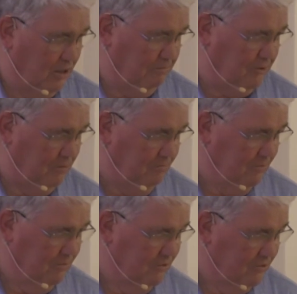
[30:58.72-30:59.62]
up,
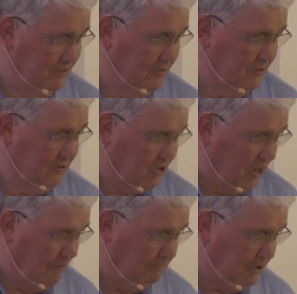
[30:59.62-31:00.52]
Jim.
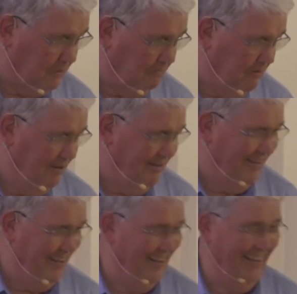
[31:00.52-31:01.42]
Shut up, Jim.
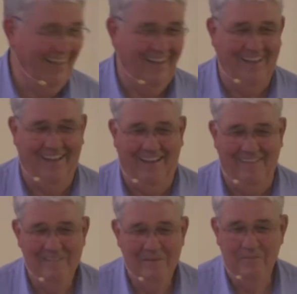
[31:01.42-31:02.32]

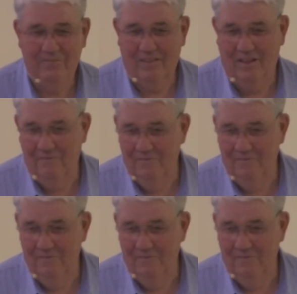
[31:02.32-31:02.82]
I